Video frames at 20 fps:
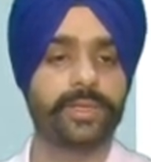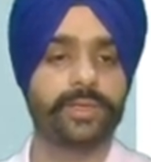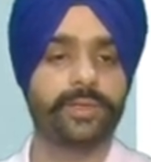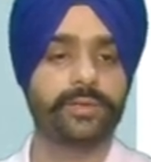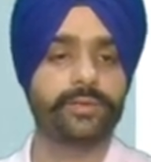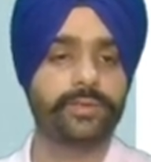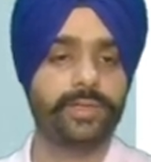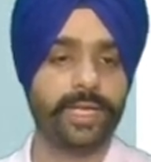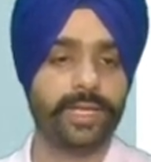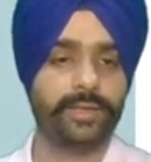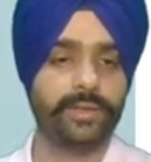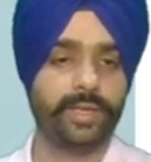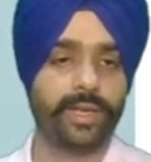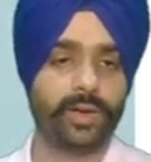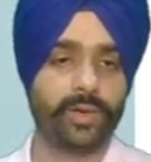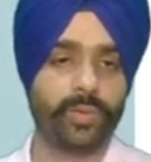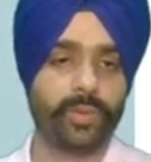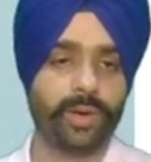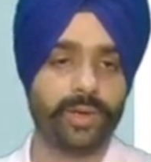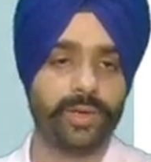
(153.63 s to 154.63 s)
Then the
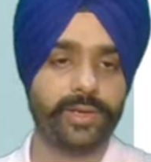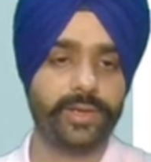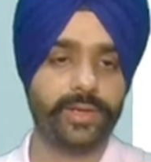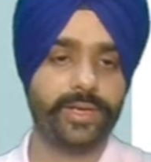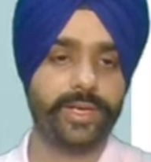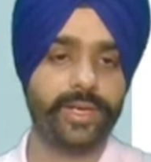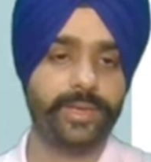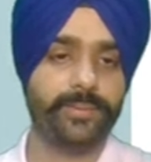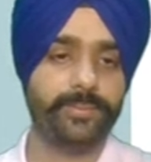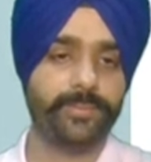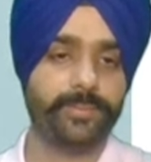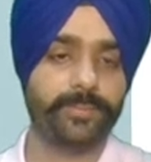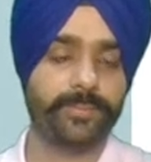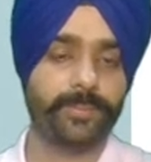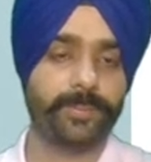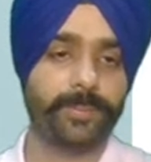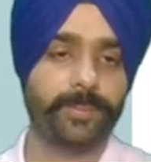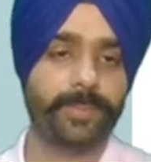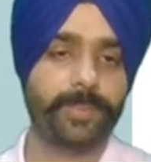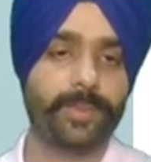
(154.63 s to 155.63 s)
quantity.
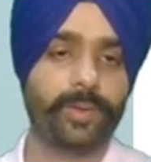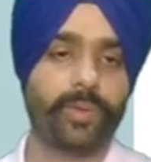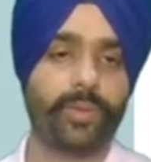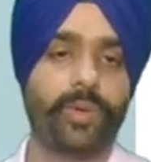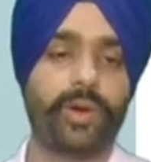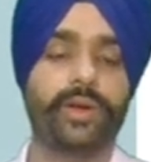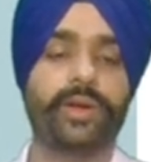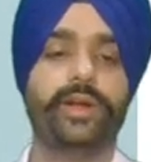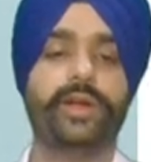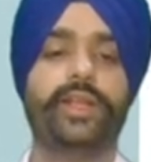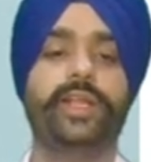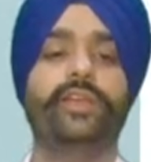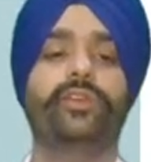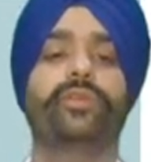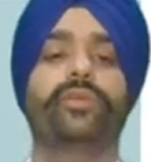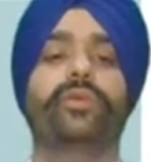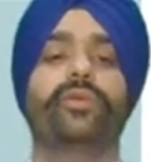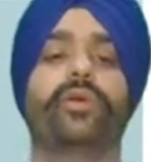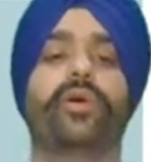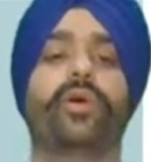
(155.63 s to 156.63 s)
The quantity
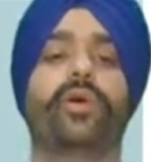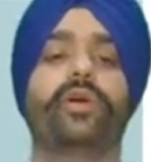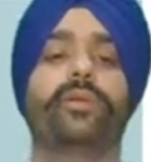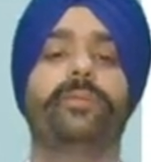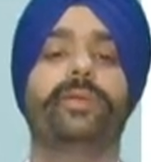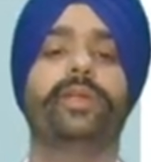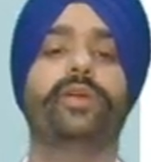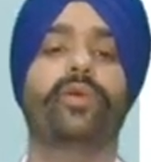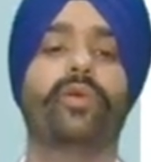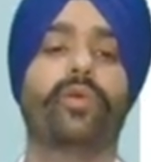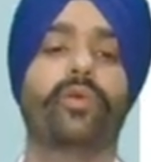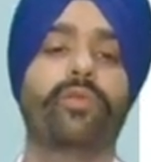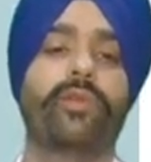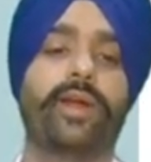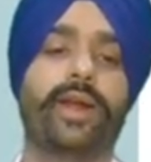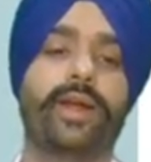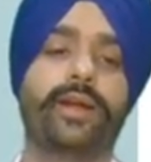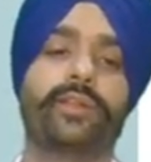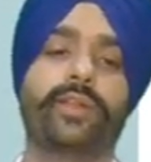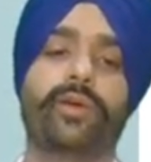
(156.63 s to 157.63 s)
should not be over
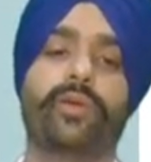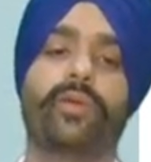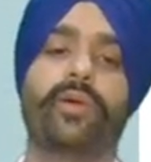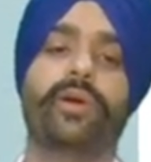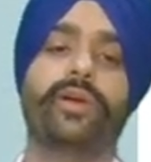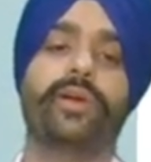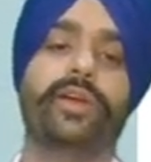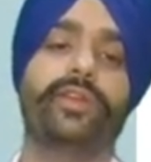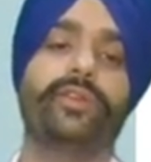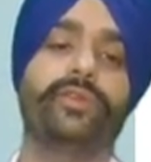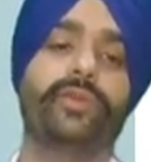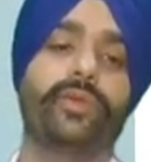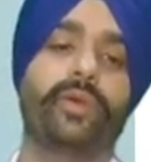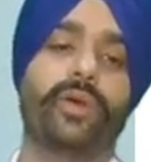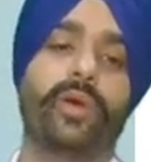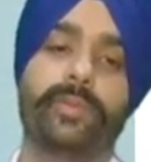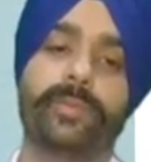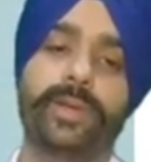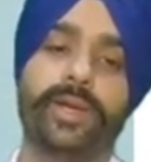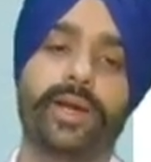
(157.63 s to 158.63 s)
and the quantity should
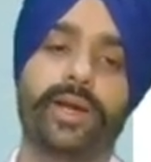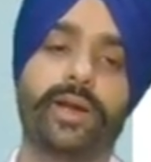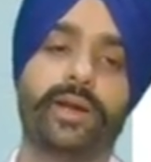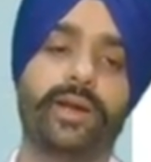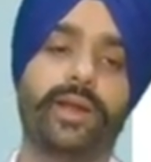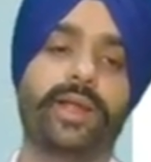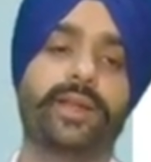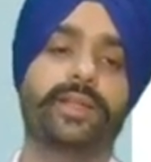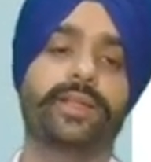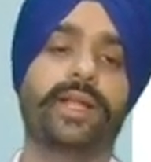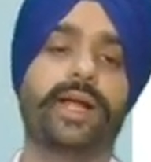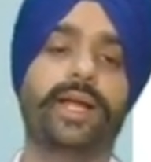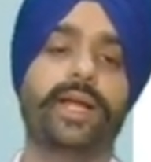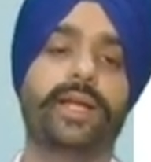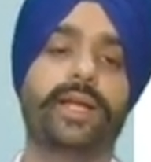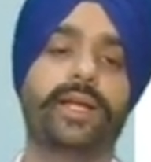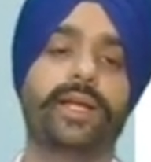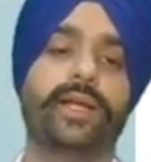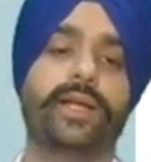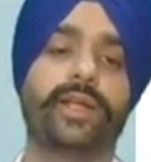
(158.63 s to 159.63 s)
not be under the
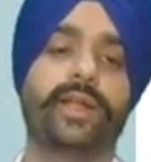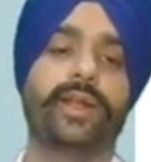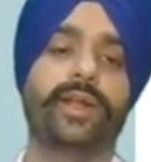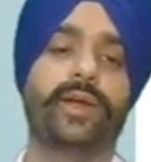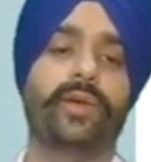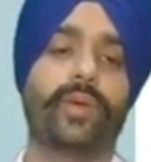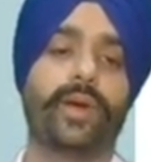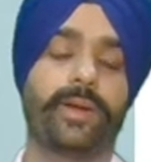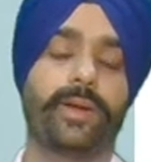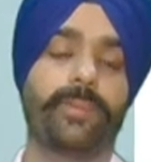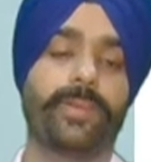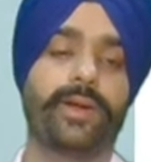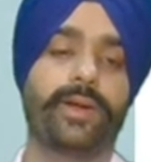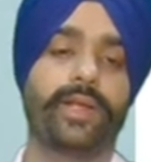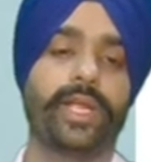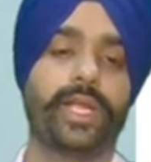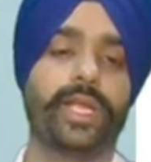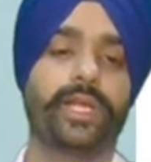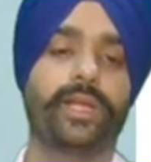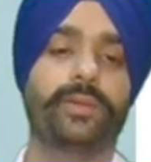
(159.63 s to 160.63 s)
requirement,
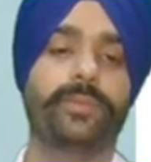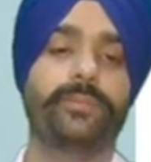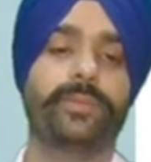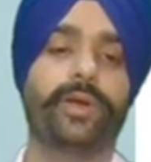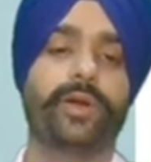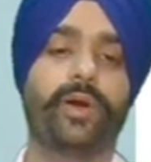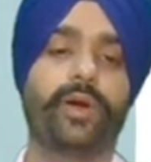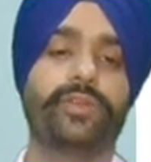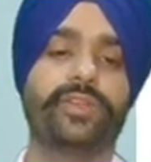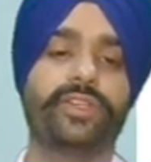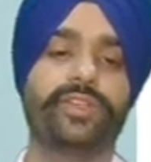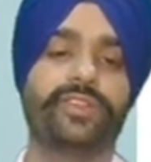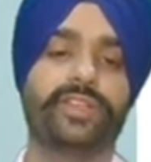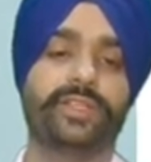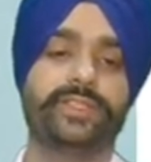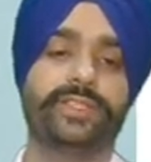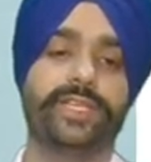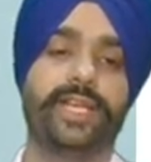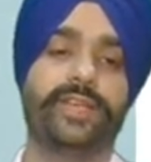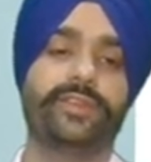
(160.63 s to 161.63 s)
because in
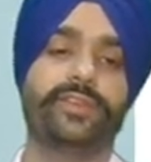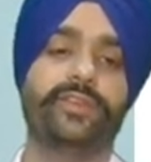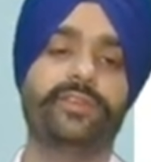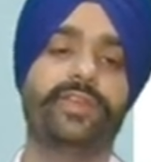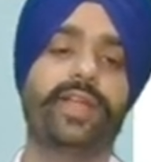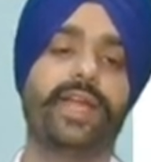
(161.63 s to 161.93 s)
such cases the